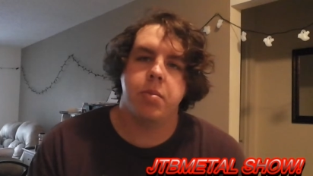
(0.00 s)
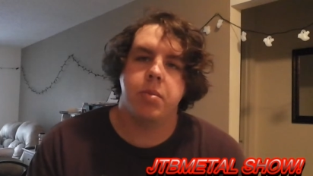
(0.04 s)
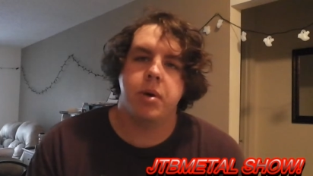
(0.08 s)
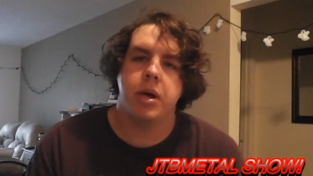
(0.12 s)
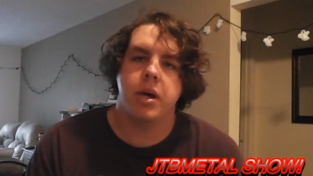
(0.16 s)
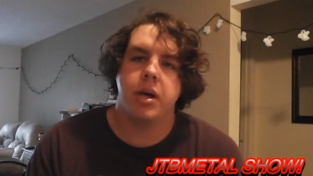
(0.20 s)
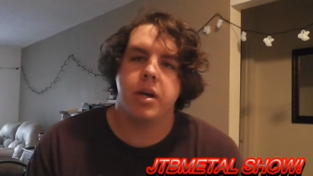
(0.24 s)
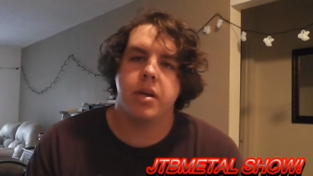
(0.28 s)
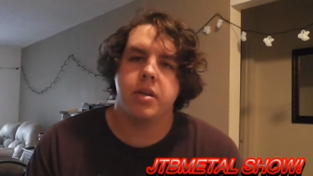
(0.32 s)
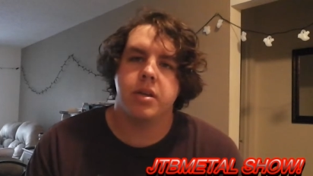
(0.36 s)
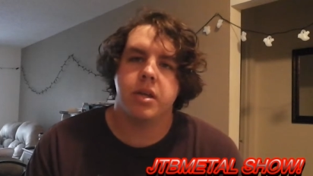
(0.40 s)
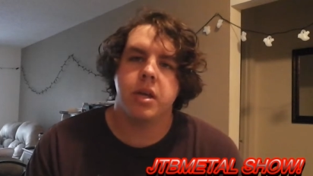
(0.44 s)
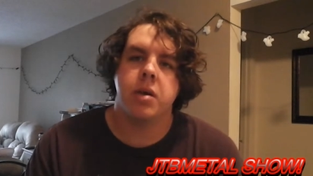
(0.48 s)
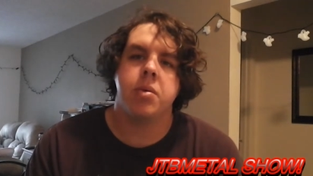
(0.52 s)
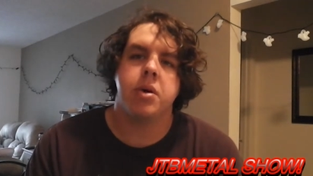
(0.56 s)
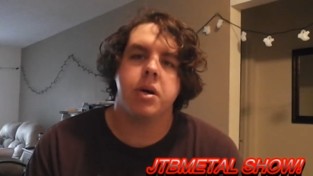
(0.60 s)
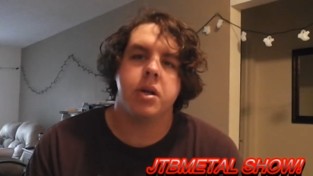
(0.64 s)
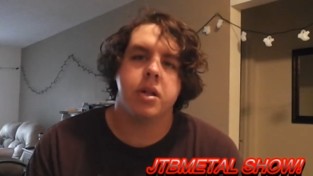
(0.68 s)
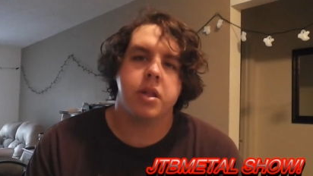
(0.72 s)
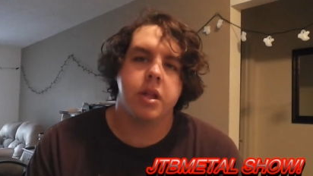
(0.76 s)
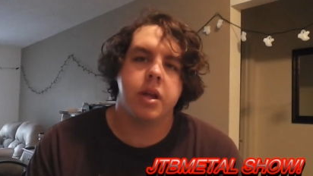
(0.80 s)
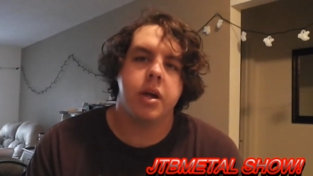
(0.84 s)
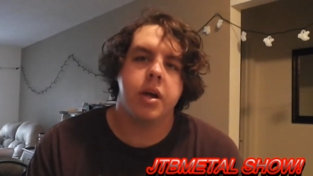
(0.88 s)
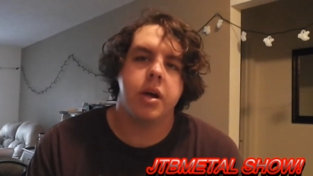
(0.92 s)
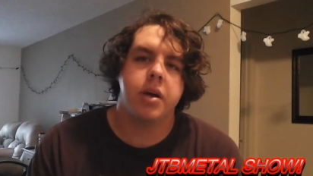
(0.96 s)
best. How
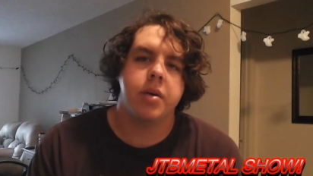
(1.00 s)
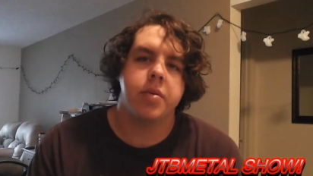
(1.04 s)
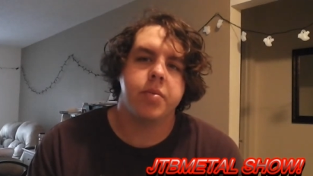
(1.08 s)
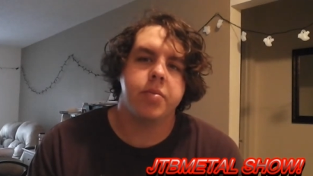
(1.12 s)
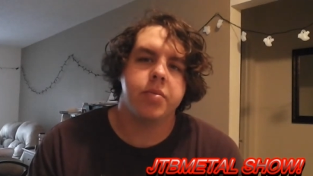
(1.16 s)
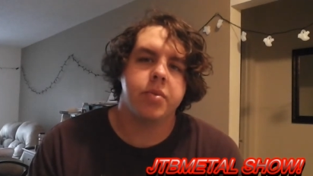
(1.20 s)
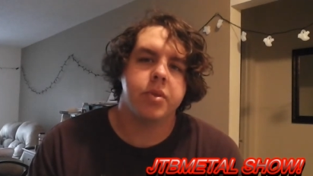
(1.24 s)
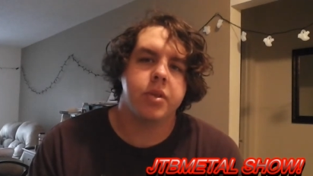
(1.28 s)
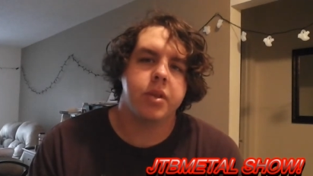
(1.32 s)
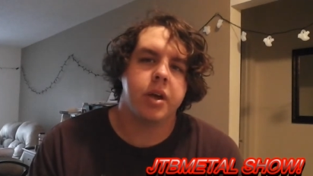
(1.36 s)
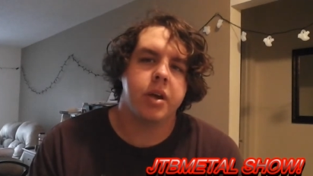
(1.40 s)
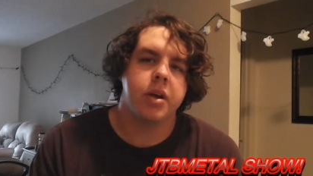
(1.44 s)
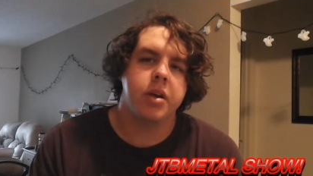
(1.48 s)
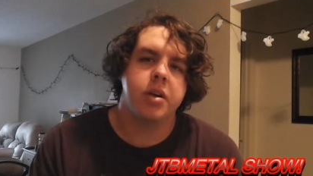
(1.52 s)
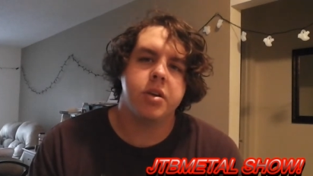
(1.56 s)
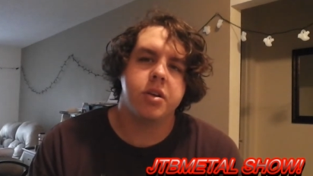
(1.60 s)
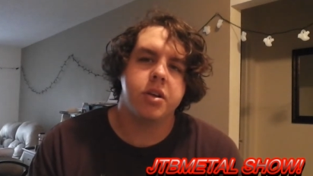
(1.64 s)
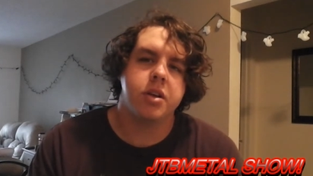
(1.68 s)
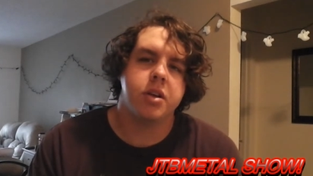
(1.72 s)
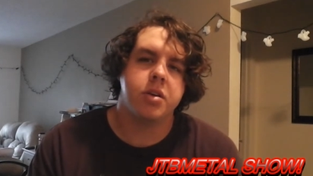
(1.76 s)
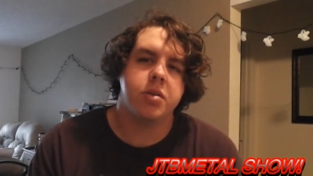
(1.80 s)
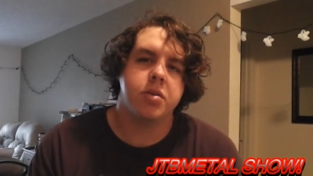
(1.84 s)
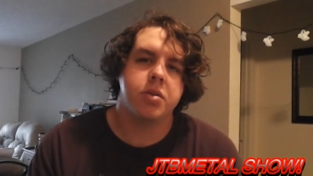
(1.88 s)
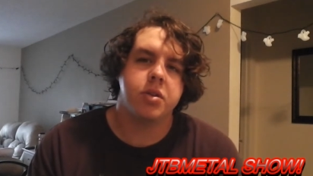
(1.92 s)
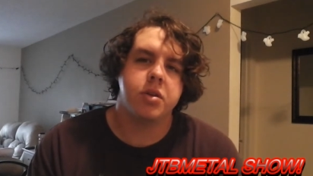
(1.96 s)
about that? I
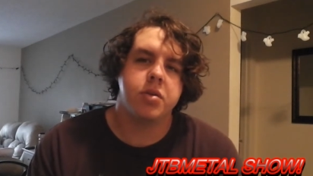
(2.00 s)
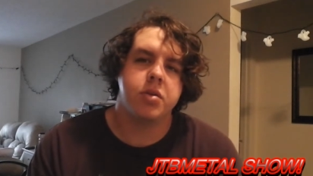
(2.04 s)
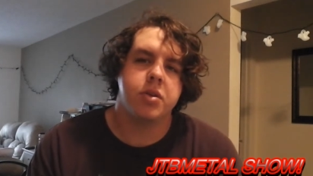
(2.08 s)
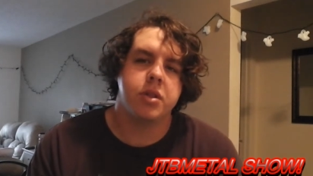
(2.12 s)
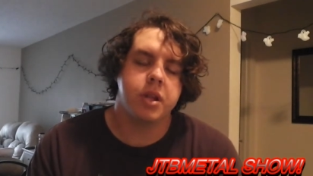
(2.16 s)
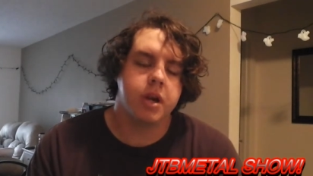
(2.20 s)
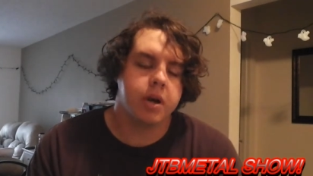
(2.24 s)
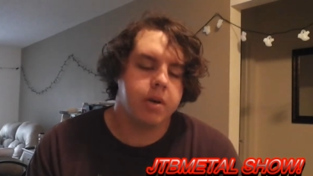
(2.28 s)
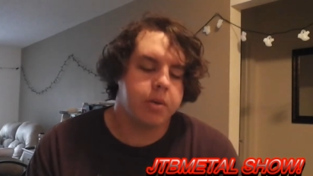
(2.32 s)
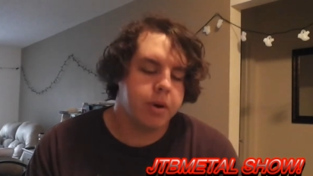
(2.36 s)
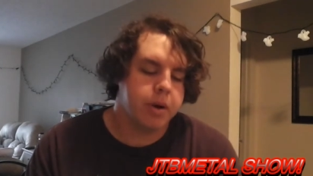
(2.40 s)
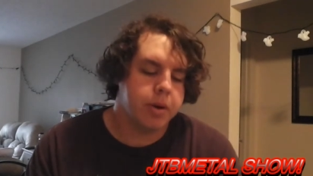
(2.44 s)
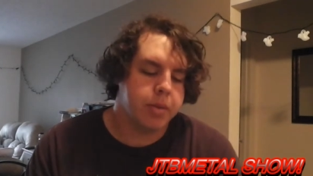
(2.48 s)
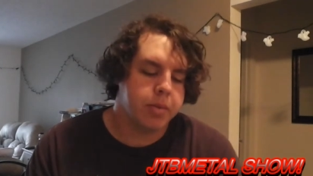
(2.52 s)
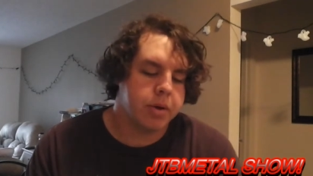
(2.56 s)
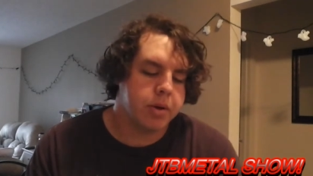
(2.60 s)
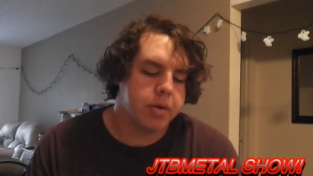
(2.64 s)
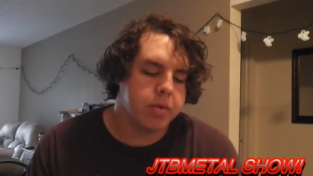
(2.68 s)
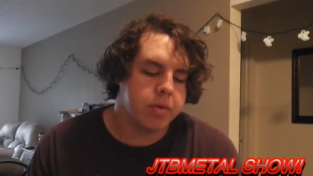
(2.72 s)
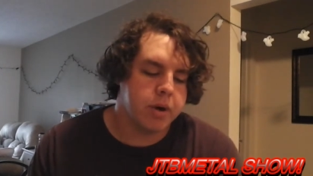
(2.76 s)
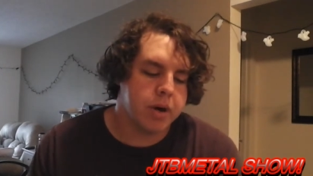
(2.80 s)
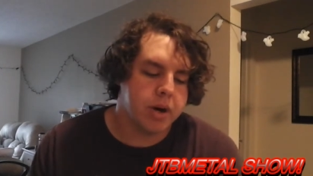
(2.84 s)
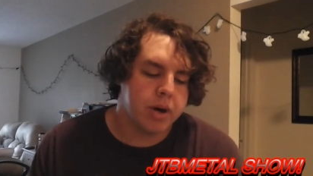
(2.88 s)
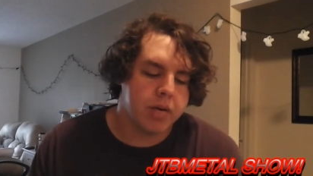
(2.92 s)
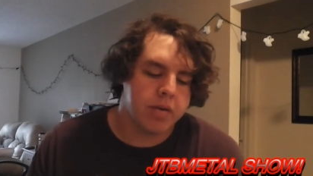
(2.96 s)
usually don't do it that way,
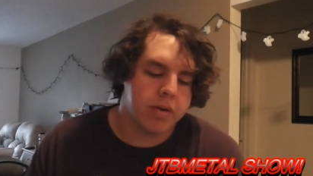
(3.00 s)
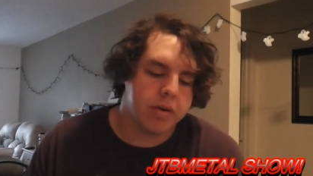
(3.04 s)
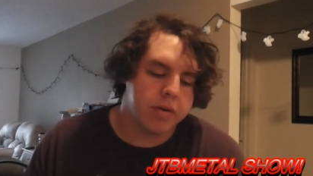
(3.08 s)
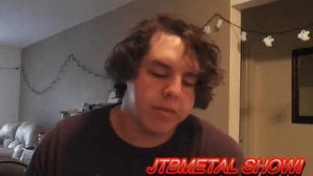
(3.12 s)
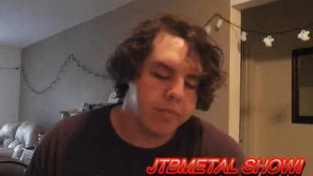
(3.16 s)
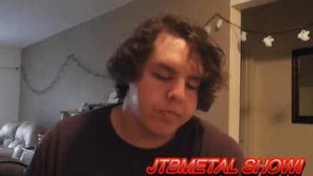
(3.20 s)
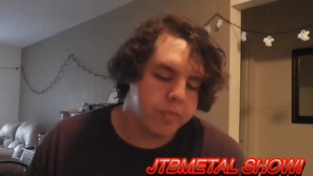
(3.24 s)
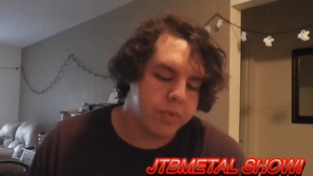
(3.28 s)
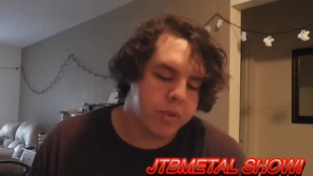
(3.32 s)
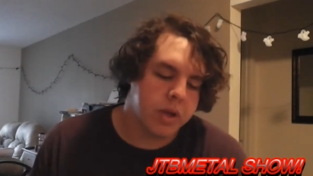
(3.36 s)
but whatever.